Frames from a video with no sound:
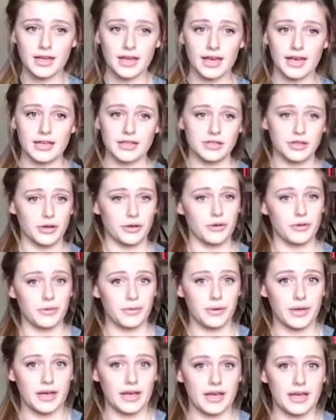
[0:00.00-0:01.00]

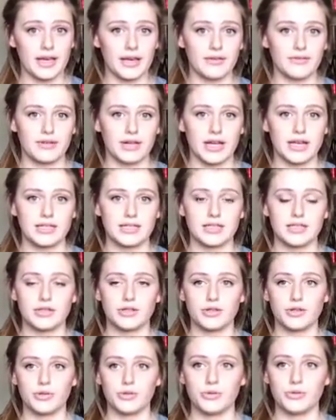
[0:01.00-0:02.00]
It related
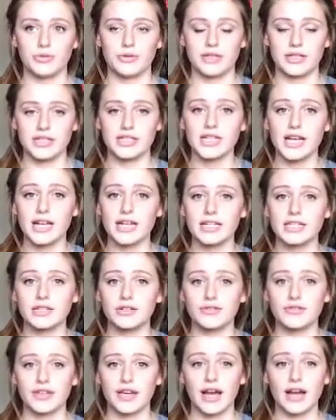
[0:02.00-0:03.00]
to the gender
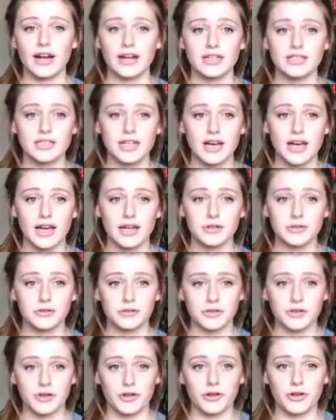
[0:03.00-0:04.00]
of the character and
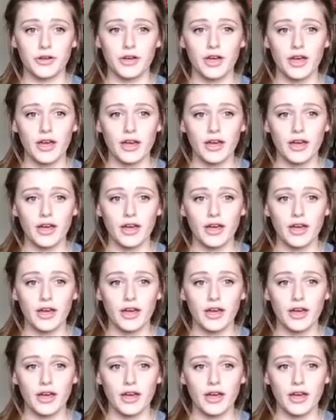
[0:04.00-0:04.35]
also